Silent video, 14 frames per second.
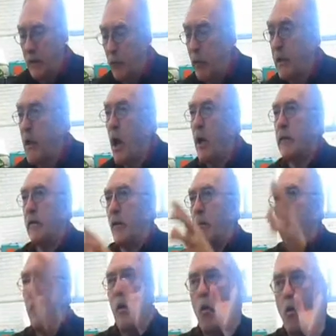we
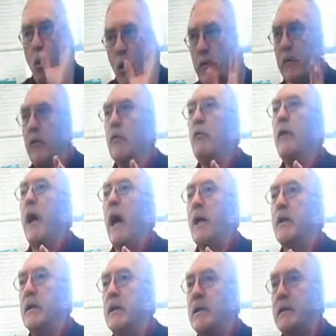got wonderful
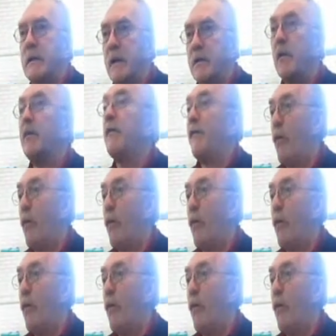reactions. So